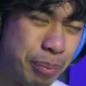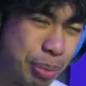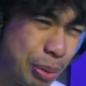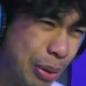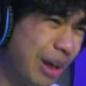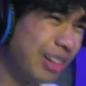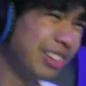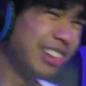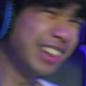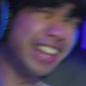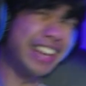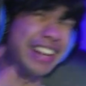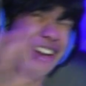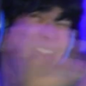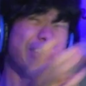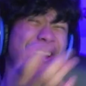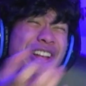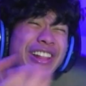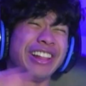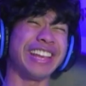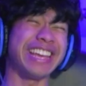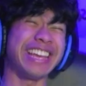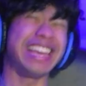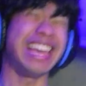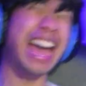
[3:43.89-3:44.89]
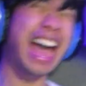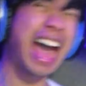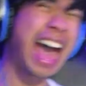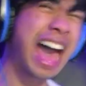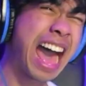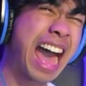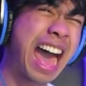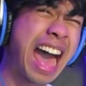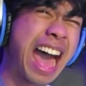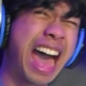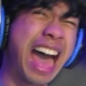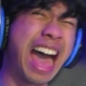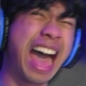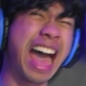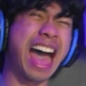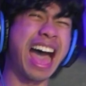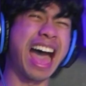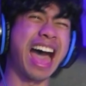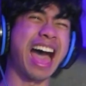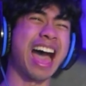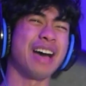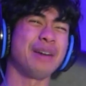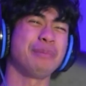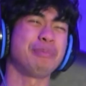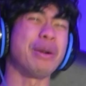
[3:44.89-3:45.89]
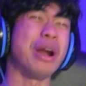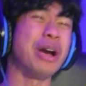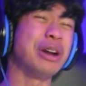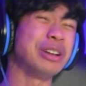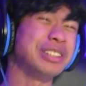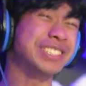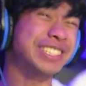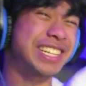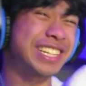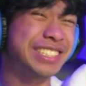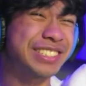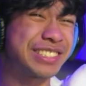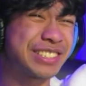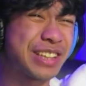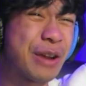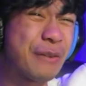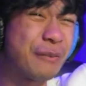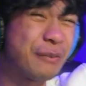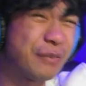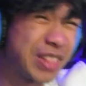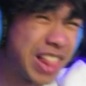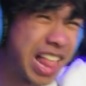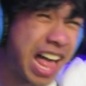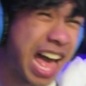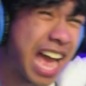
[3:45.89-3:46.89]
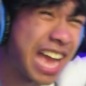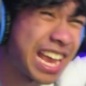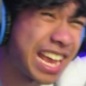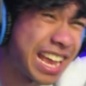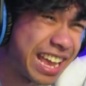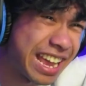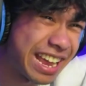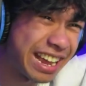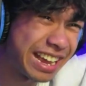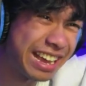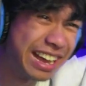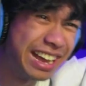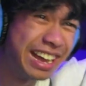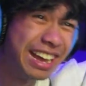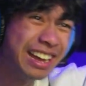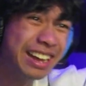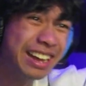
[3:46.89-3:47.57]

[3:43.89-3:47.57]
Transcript: Literally. Bro, he's gonna start flying.